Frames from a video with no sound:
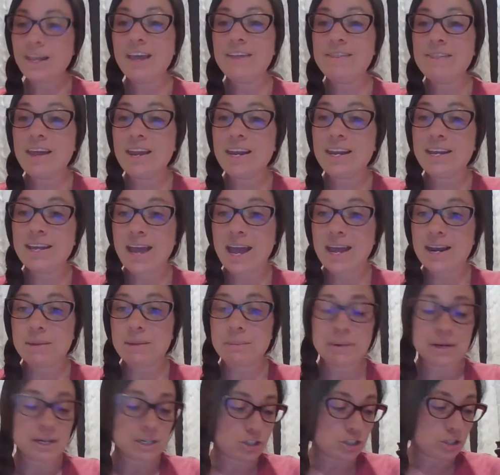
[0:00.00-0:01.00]
And then again,
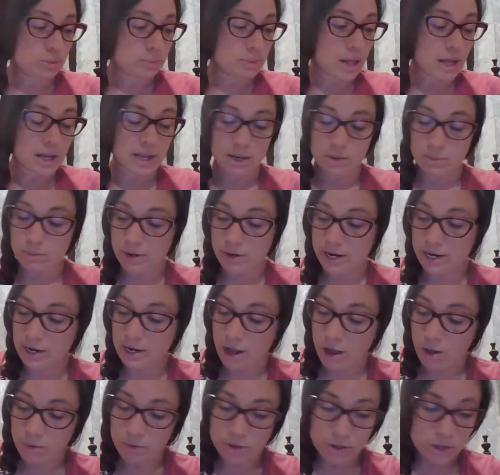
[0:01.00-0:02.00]
I'm going to just plug in what I
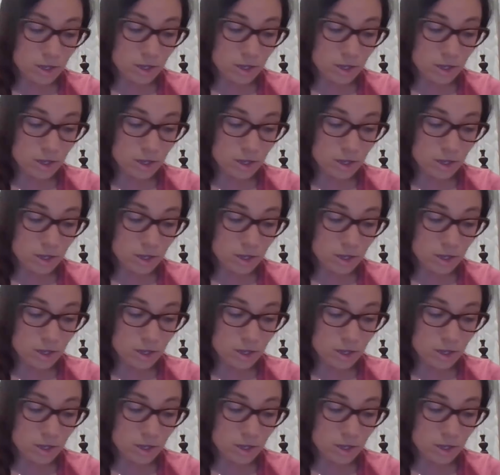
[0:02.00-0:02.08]
know.